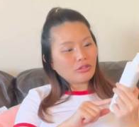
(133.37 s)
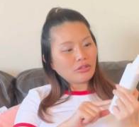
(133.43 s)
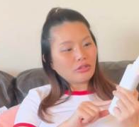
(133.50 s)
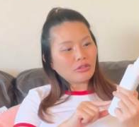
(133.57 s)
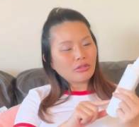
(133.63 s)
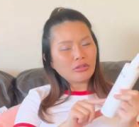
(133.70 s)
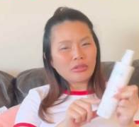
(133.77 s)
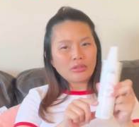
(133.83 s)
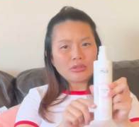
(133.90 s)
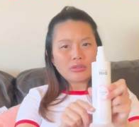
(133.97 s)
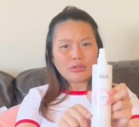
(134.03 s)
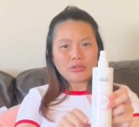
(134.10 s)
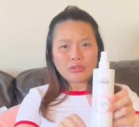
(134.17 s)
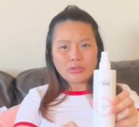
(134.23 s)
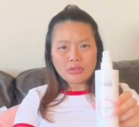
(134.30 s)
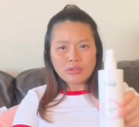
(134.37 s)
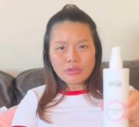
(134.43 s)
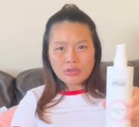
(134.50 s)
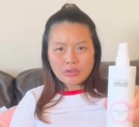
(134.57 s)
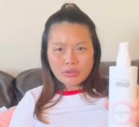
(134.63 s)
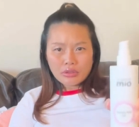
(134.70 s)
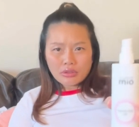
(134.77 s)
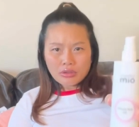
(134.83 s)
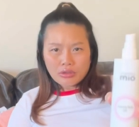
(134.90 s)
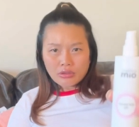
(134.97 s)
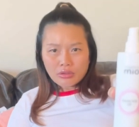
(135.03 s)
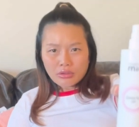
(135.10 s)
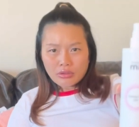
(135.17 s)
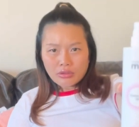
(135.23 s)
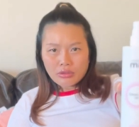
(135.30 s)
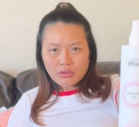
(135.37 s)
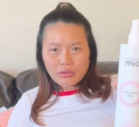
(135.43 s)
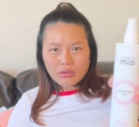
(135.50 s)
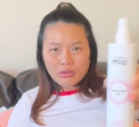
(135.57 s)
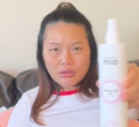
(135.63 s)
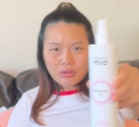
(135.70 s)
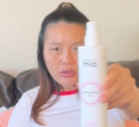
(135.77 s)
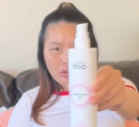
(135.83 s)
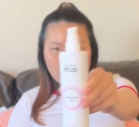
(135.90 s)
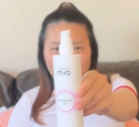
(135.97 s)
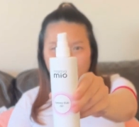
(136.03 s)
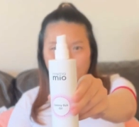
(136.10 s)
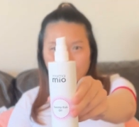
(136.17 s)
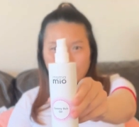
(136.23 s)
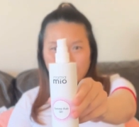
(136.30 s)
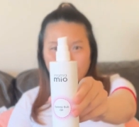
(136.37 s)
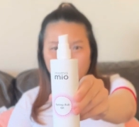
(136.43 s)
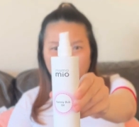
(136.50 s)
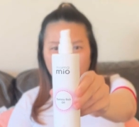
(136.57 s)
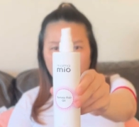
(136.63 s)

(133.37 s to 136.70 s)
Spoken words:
(no one is talking)